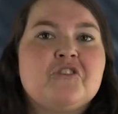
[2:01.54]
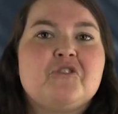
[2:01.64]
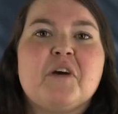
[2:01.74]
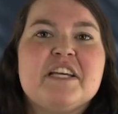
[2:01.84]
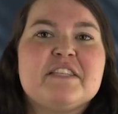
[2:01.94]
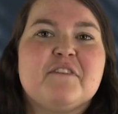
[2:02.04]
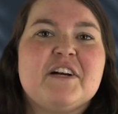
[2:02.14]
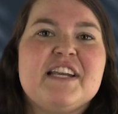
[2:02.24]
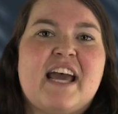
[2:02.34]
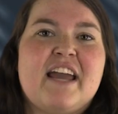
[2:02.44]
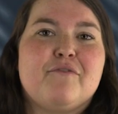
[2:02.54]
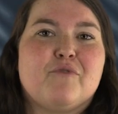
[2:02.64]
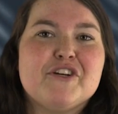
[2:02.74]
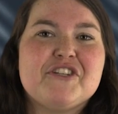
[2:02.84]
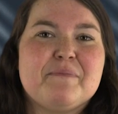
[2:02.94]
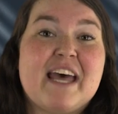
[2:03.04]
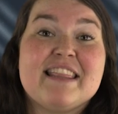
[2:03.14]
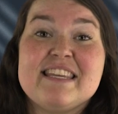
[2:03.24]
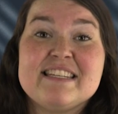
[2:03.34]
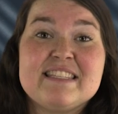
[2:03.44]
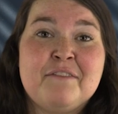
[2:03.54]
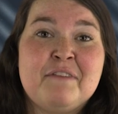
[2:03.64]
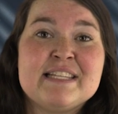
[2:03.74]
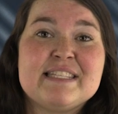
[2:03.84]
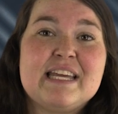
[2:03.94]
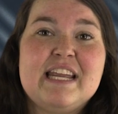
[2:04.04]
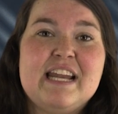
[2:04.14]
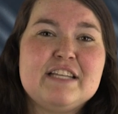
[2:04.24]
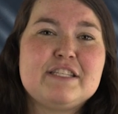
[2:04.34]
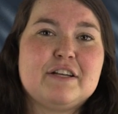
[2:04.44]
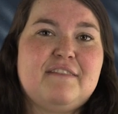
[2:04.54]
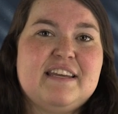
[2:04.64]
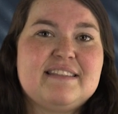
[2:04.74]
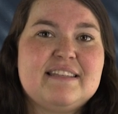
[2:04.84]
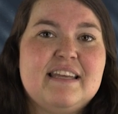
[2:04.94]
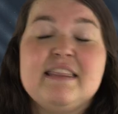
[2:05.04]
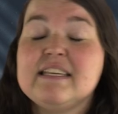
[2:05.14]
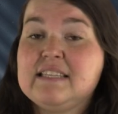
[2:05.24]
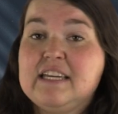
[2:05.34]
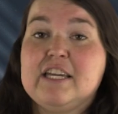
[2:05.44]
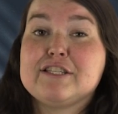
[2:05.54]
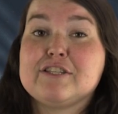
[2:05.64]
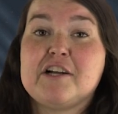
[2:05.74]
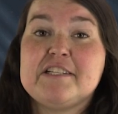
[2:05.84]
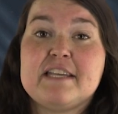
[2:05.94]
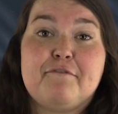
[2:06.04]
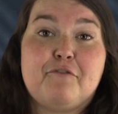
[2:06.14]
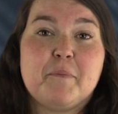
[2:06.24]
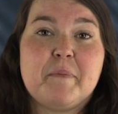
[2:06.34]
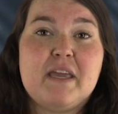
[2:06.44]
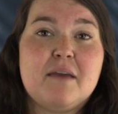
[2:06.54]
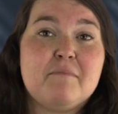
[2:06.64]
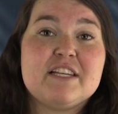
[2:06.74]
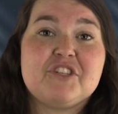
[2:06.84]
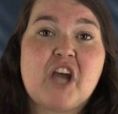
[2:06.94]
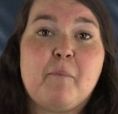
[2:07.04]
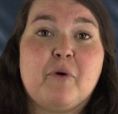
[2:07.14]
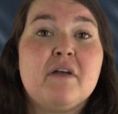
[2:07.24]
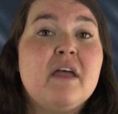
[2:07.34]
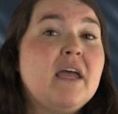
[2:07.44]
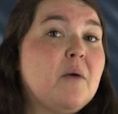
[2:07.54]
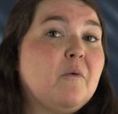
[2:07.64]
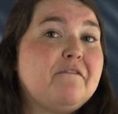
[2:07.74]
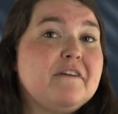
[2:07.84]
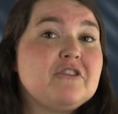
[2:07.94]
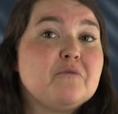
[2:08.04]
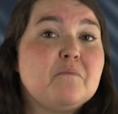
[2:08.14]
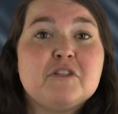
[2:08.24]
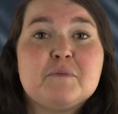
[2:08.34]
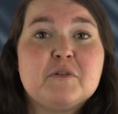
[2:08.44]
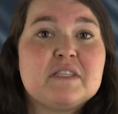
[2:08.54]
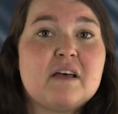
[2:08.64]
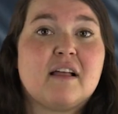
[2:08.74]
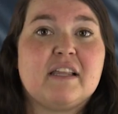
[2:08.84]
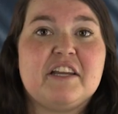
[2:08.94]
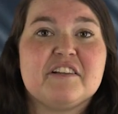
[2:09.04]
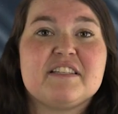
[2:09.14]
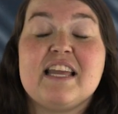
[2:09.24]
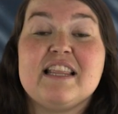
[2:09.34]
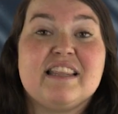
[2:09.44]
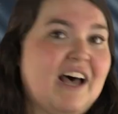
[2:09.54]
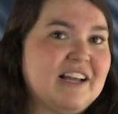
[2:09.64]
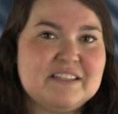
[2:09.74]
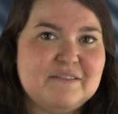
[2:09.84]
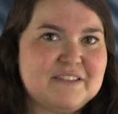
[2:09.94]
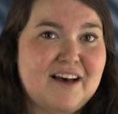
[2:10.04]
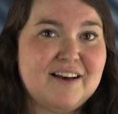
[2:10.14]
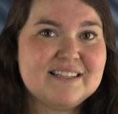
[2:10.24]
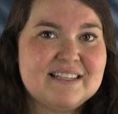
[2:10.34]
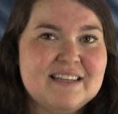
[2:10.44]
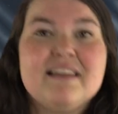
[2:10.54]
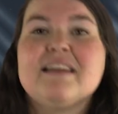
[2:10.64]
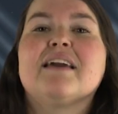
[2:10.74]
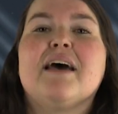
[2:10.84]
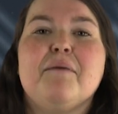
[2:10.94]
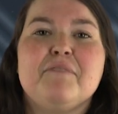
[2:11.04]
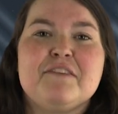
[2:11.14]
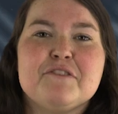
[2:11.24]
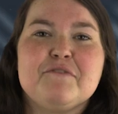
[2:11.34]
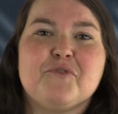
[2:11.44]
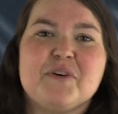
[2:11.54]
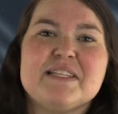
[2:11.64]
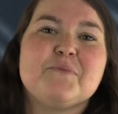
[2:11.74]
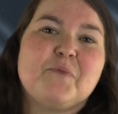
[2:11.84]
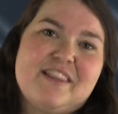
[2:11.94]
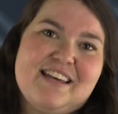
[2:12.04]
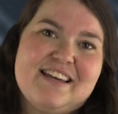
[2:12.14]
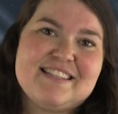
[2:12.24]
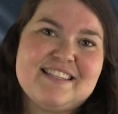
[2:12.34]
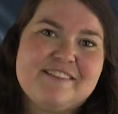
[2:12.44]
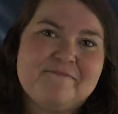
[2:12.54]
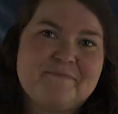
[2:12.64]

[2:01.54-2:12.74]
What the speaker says: Join us for a night of worship at this evening's Sunday night service. The singing starts at 4 p.m. in the chapel and will feature multiple song leaders and lots of songs. Come lift your voice with us.